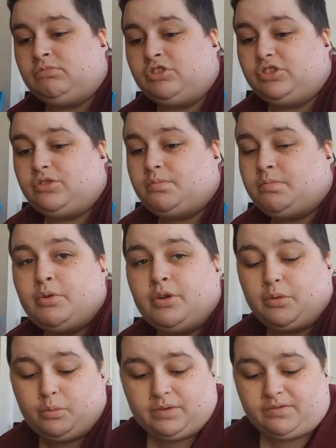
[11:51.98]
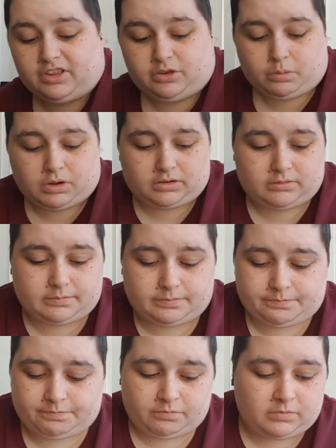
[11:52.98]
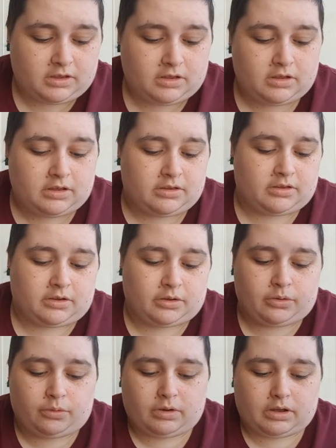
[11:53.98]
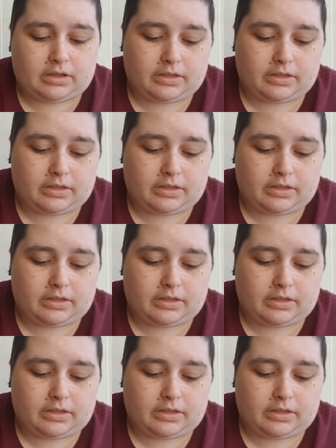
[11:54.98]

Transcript: just put it with this one. So